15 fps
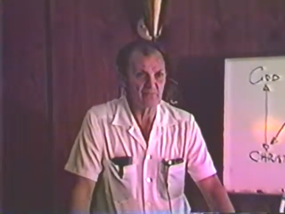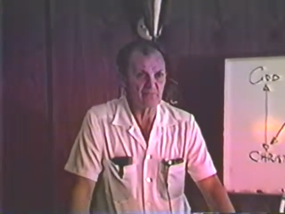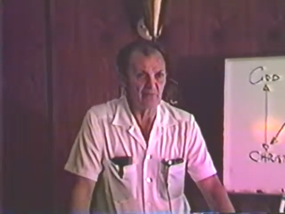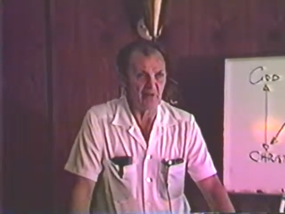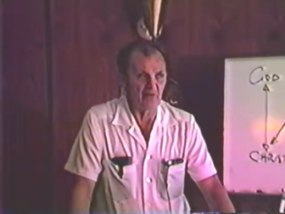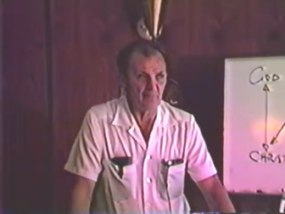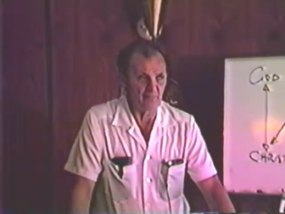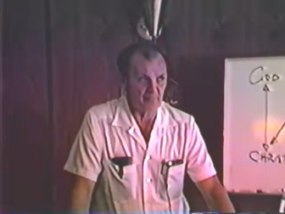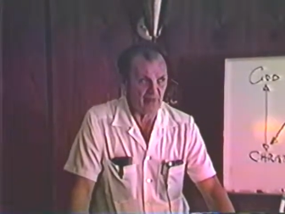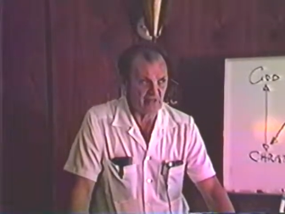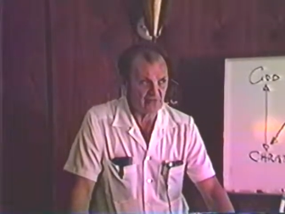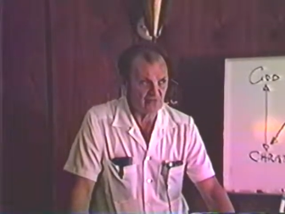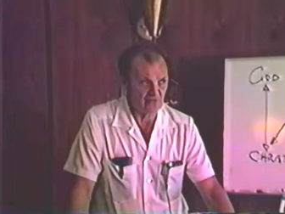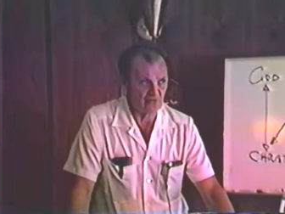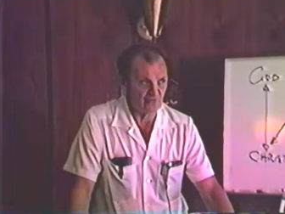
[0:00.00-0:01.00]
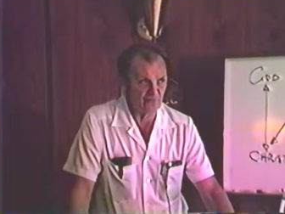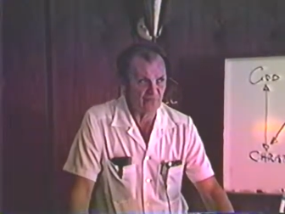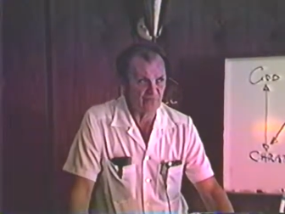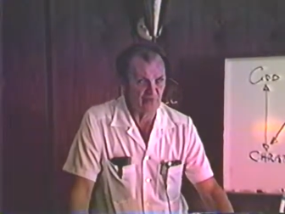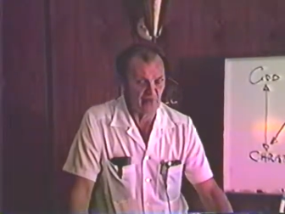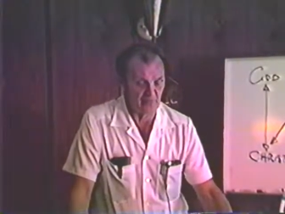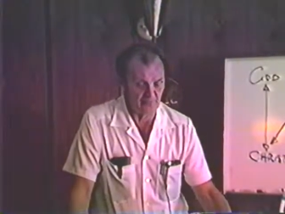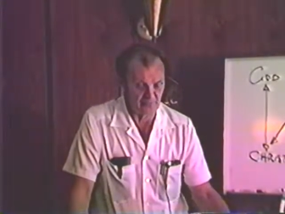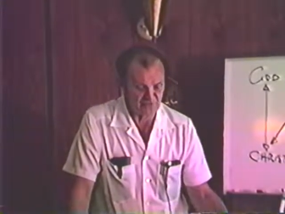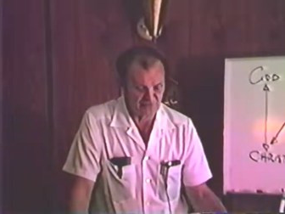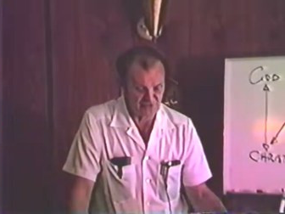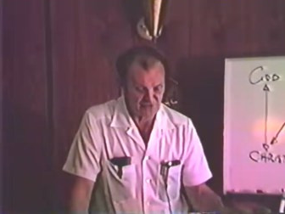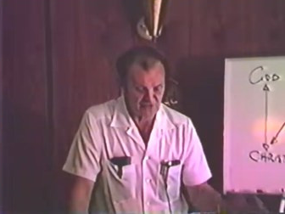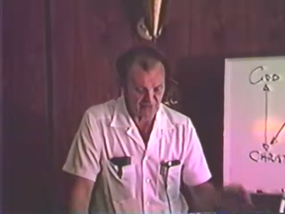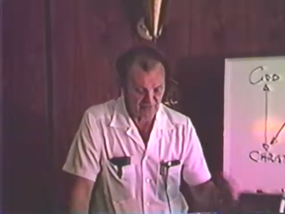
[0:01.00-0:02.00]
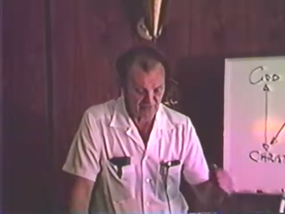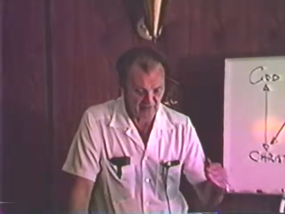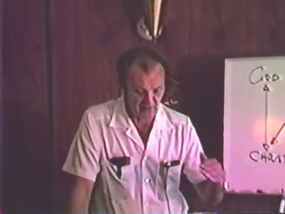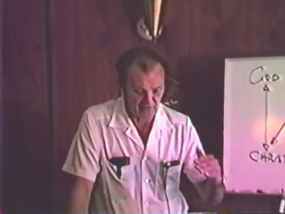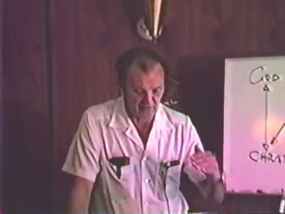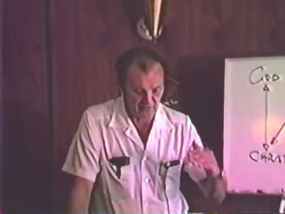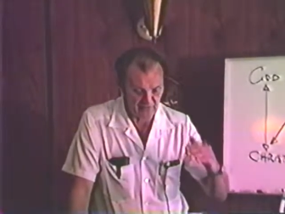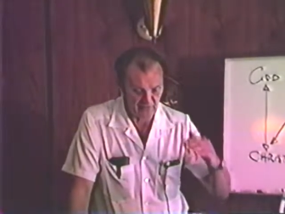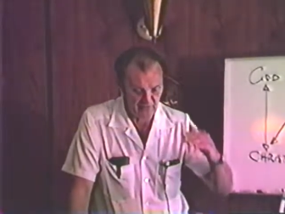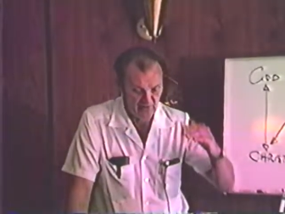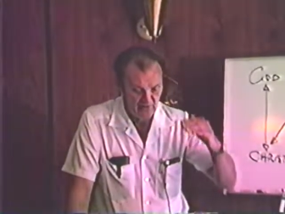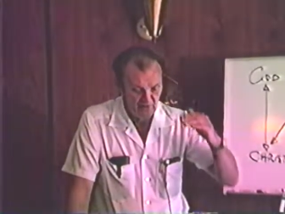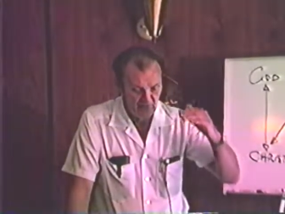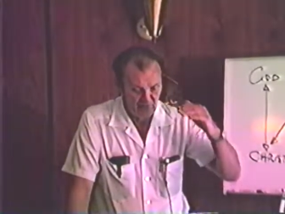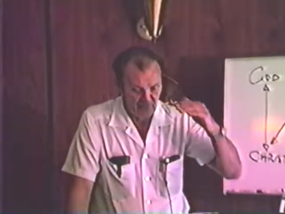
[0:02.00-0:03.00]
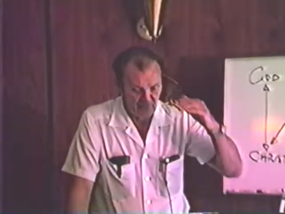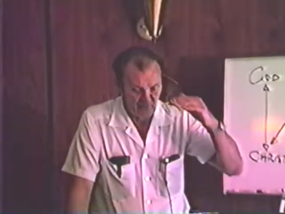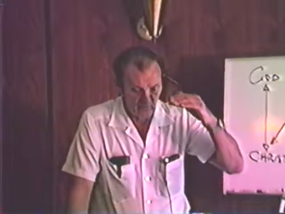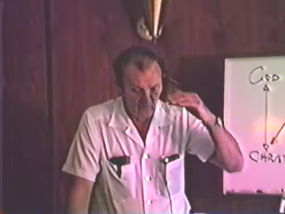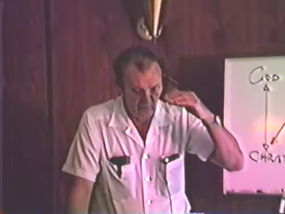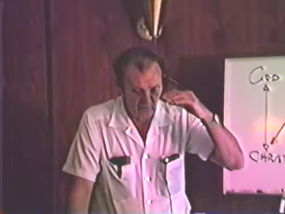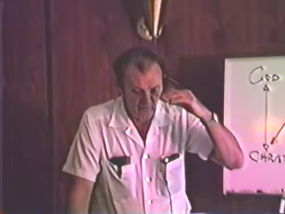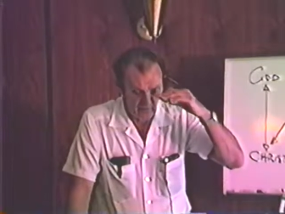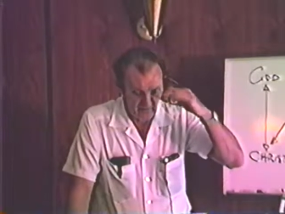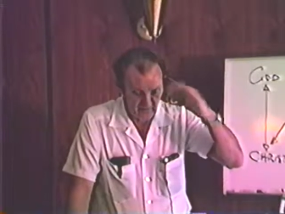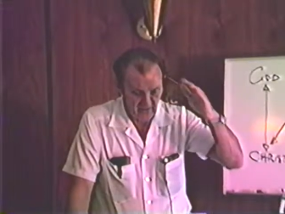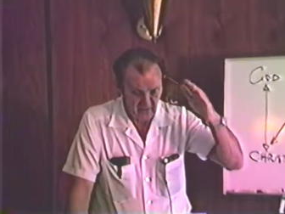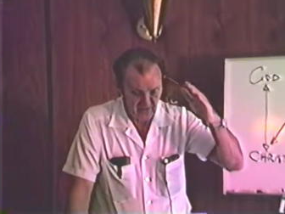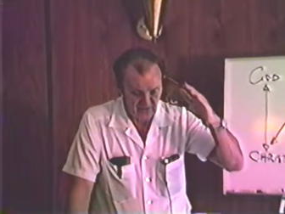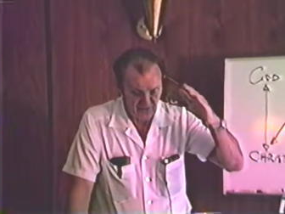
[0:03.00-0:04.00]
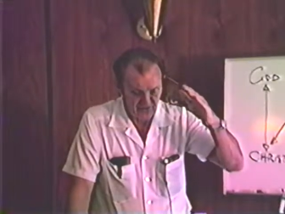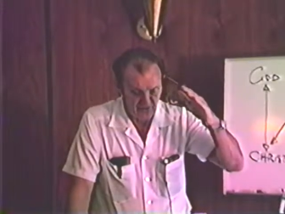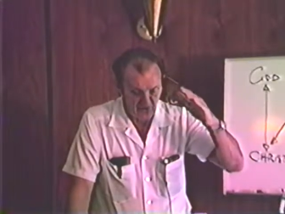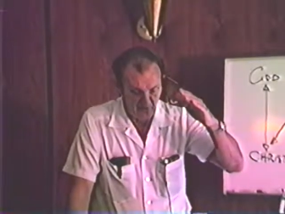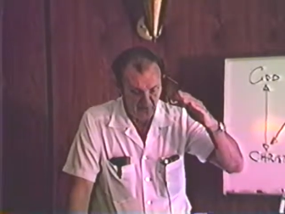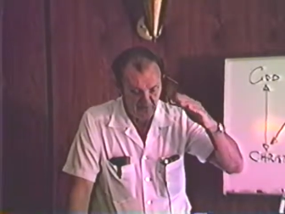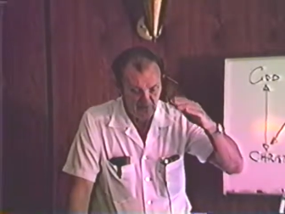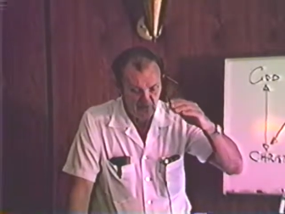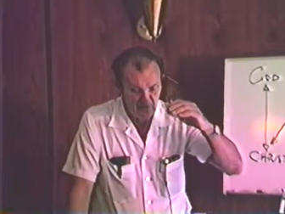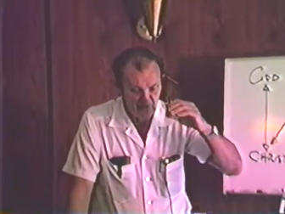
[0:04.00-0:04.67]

uh, pattern of uh, position developing from with one man at the top,